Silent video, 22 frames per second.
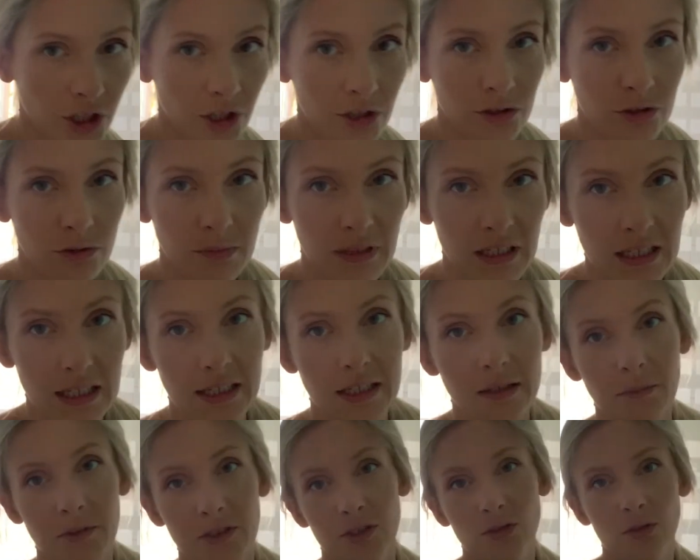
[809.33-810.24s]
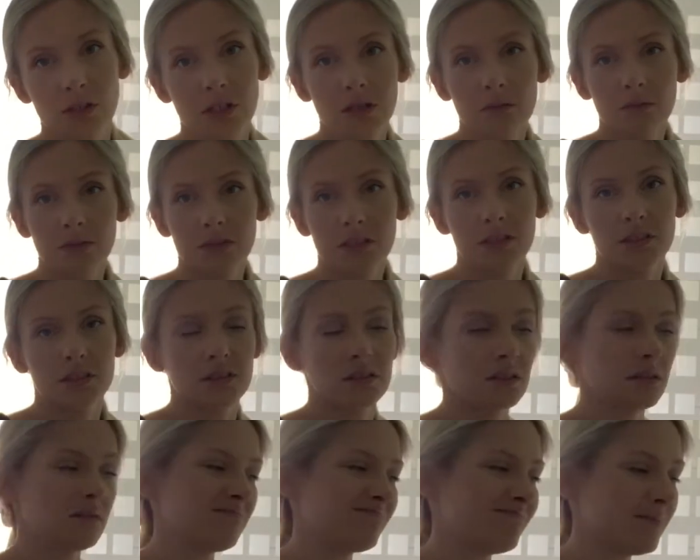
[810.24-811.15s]
you me cleaning my toilet
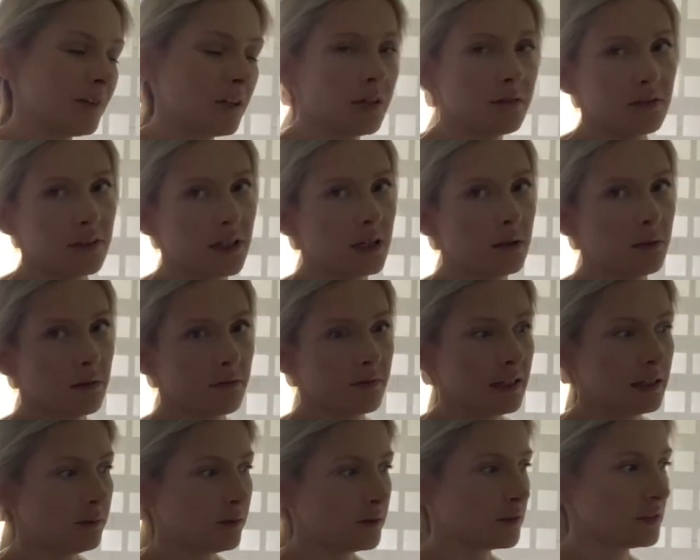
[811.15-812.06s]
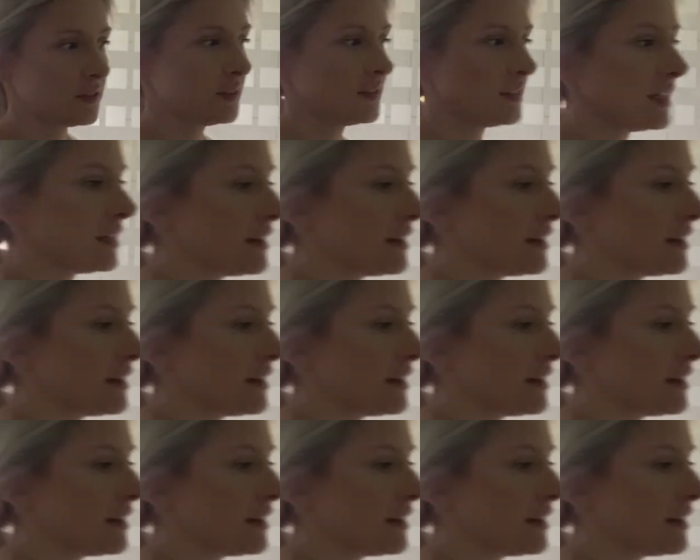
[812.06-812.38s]
because I don't think anyone really wants to see